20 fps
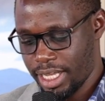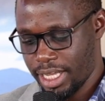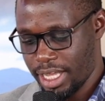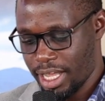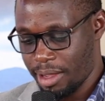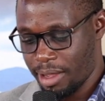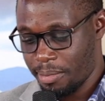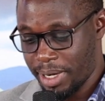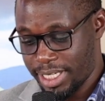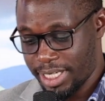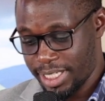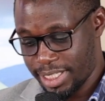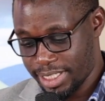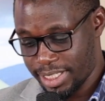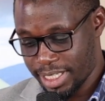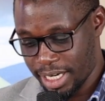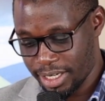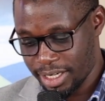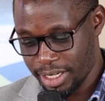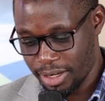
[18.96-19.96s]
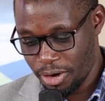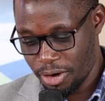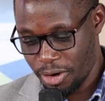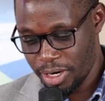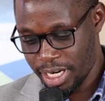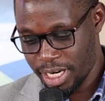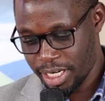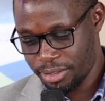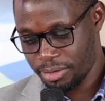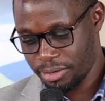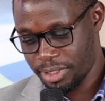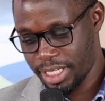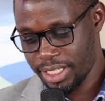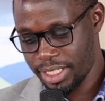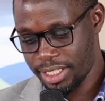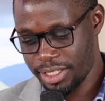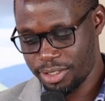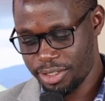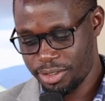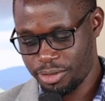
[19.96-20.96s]
But it's an honor
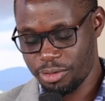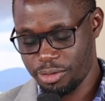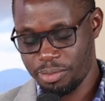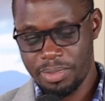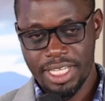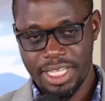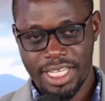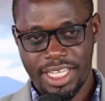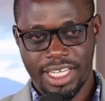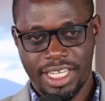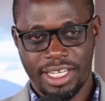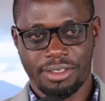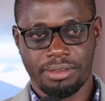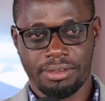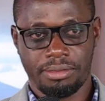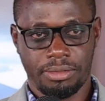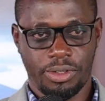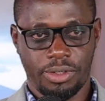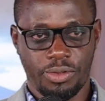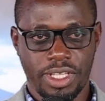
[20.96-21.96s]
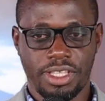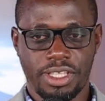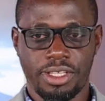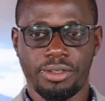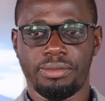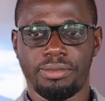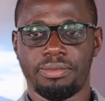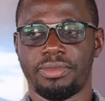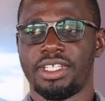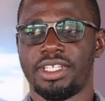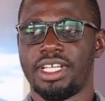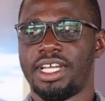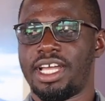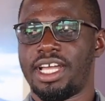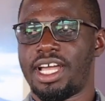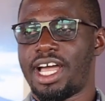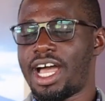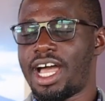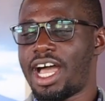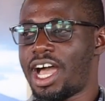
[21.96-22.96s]
today to be here with you
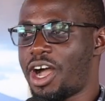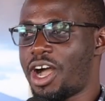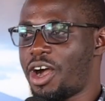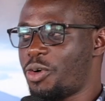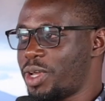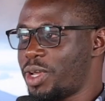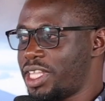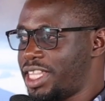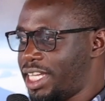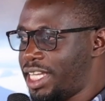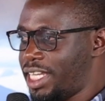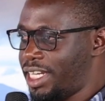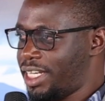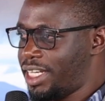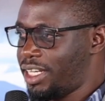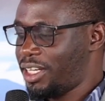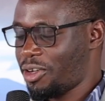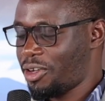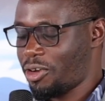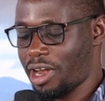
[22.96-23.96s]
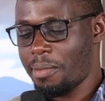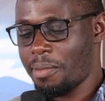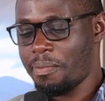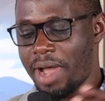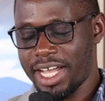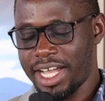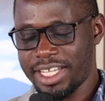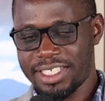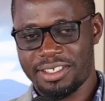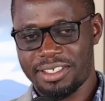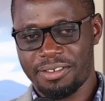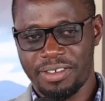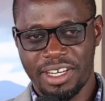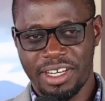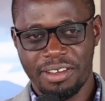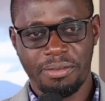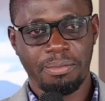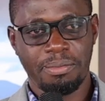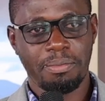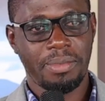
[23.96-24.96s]
within or amongst
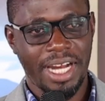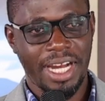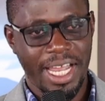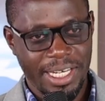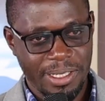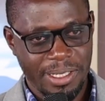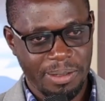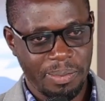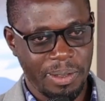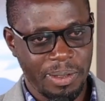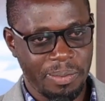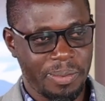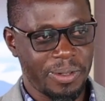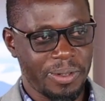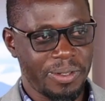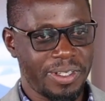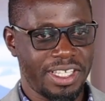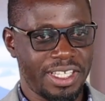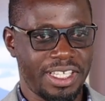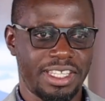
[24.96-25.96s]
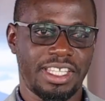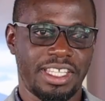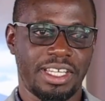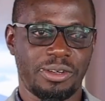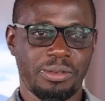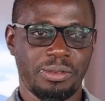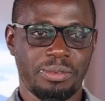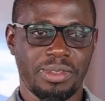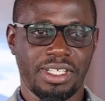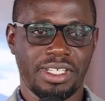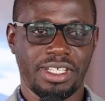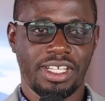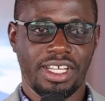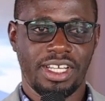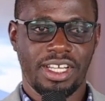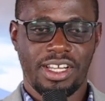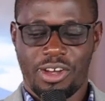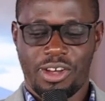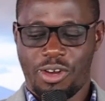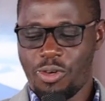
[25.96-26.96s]
very bright people in the room
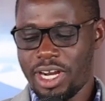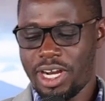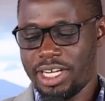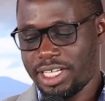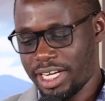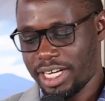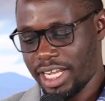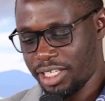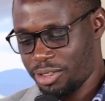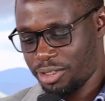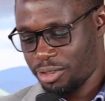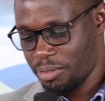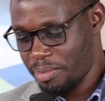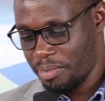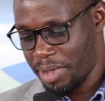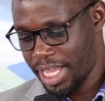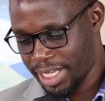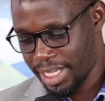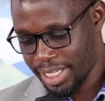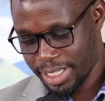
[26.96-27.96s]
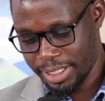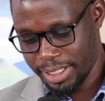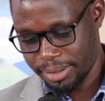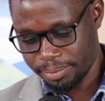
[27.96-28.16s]
who are trying to make